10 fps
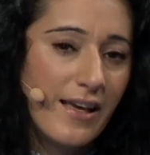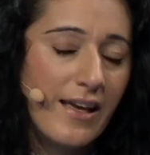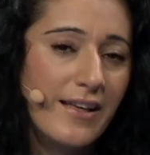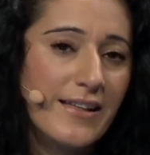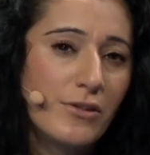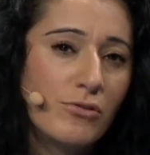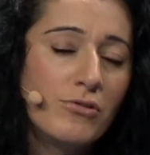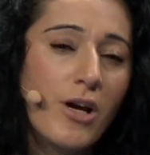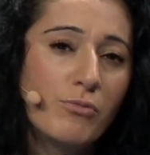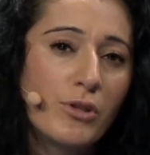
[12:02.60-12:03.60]
that do
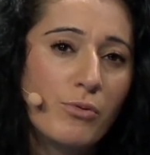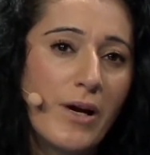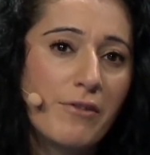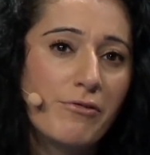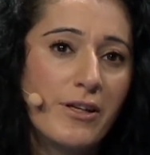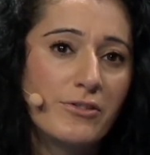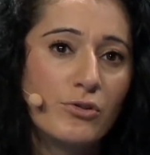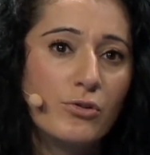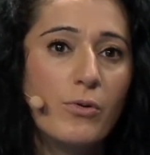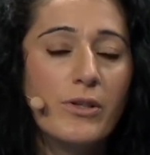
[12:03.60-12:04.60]
not require for us
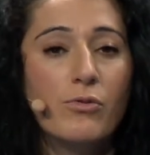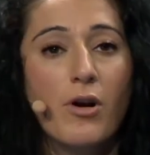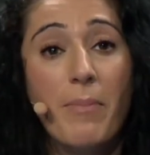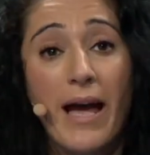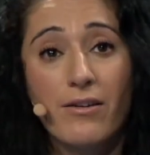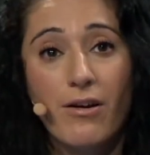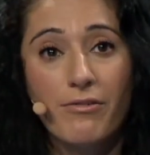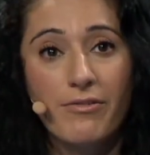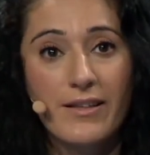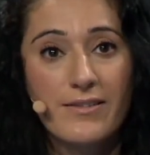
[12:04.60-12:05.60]
to go into our back
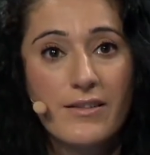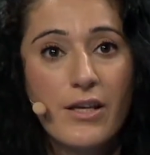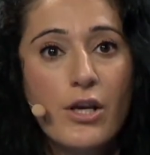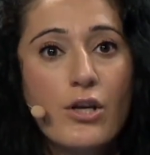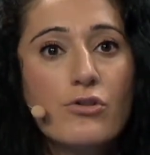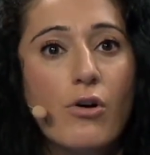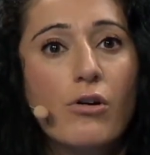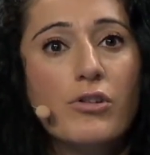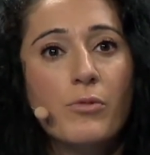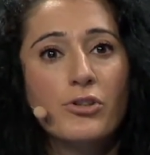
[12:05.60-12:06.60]
office. So
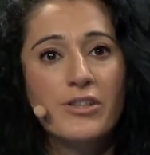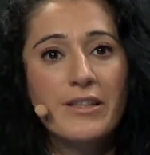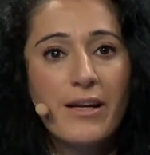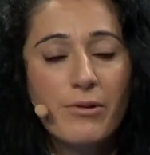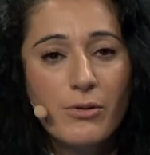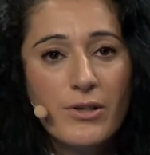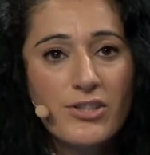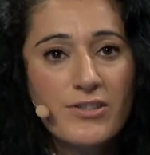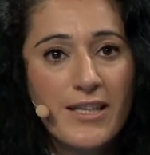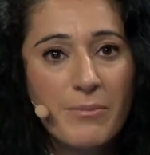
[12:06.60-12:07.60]
all the more generic
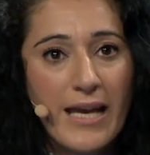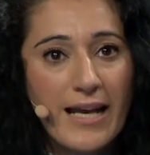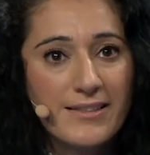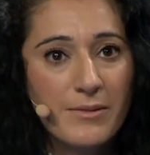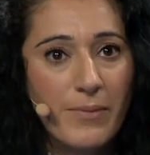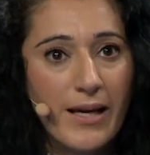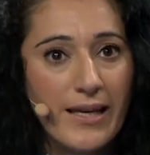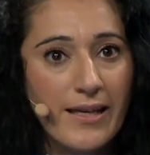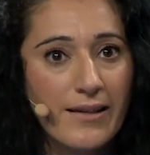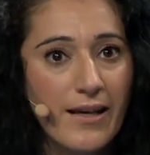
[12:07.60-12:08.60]
questions can be asked by
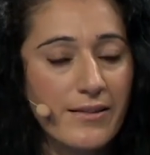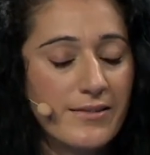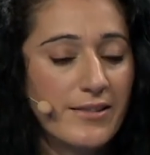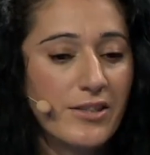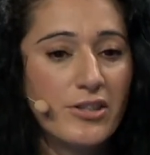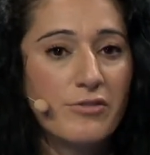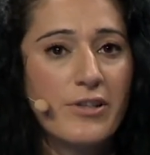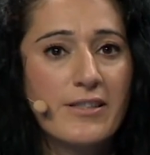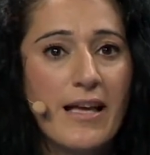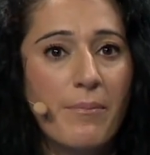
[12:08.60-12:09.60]
Ada, such as,
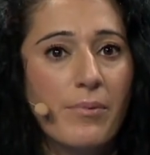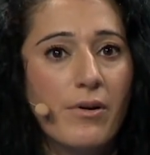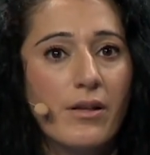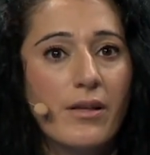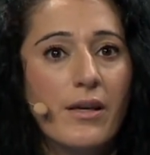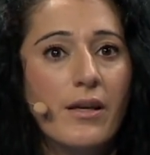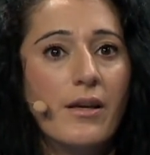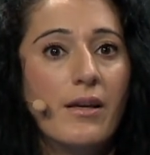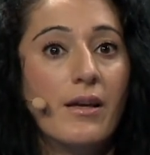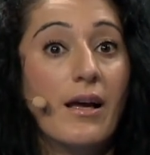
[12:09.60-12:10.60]
for example,
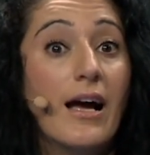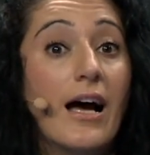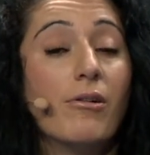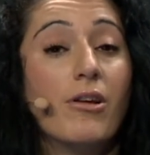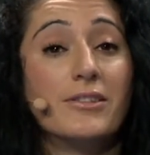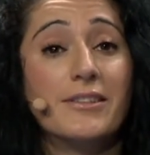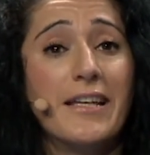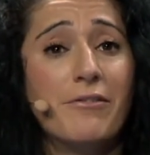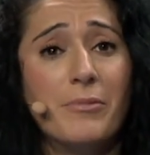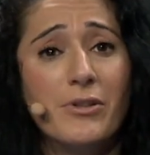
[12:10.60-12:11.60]
how long does it
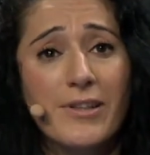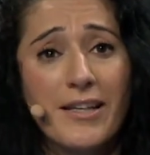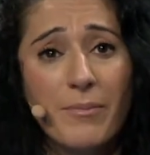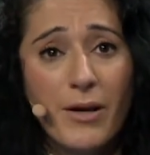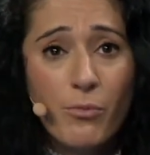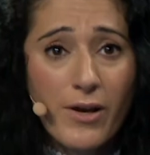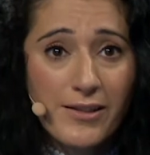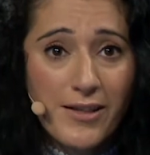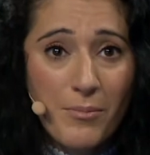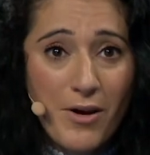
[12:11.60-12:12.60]
take for me to get my
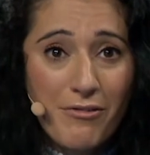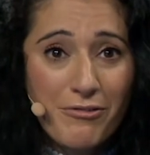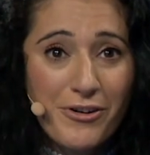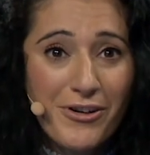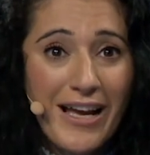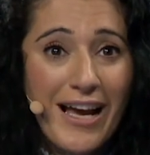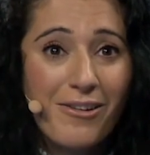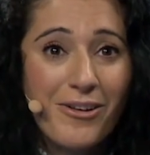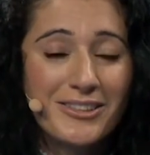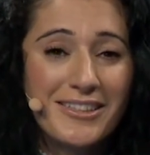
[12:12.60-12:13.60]
welcome offer?
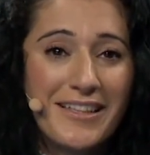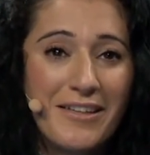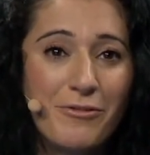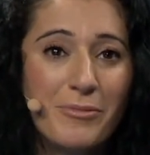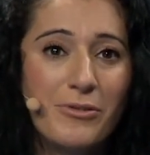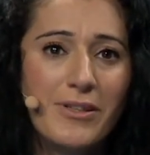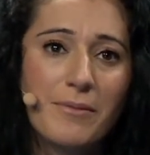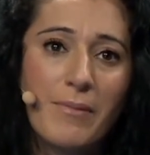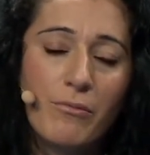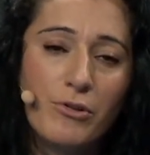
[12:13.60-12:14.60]
How long does it take for me to
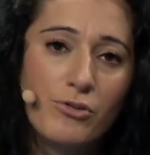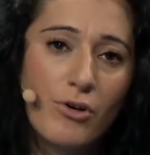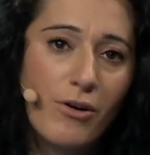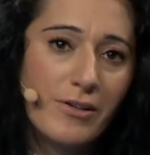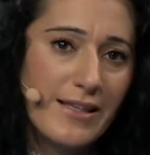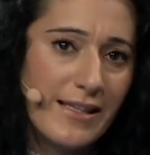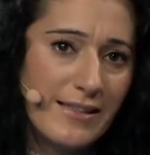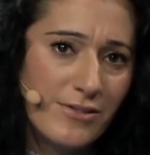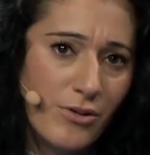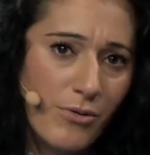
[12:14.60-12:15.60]
get my withdrawal?
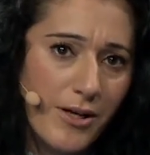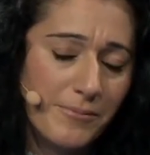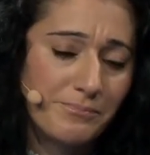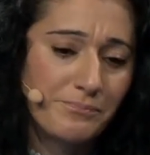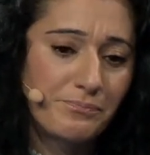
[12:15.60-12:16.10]
And so on.